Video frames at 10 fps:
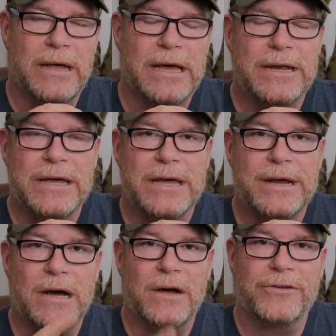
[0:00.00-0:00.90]
And
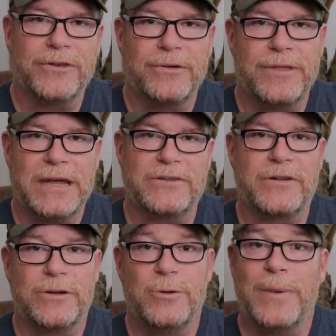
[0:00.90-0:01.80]
then also thanks
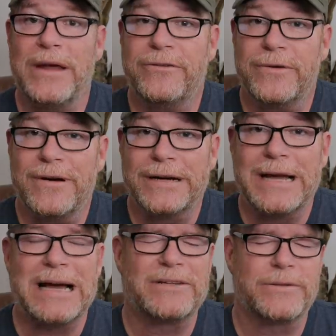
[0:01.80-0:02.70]
to the new Patreon
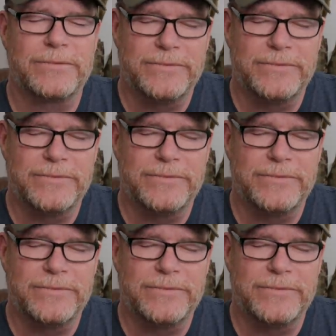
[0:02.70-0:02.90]
guys